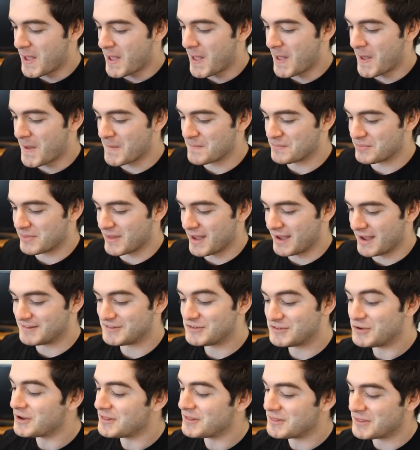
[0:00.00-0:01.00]
I
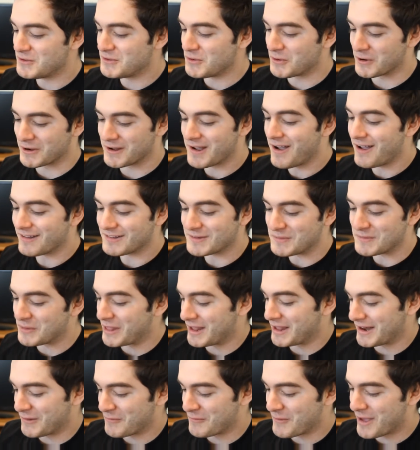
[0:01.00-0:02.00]
stood at the door
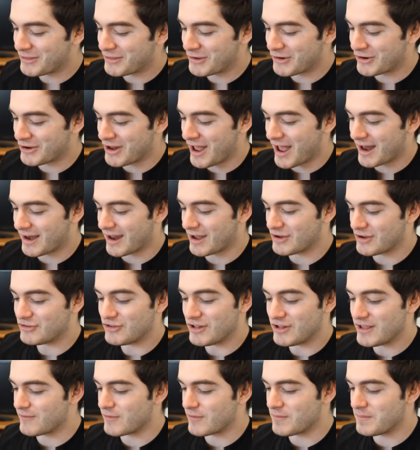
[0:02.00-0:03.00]
contemplating whether or not I
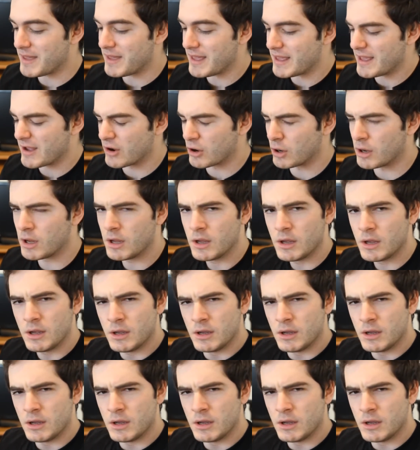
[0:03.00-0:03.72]
should even be here.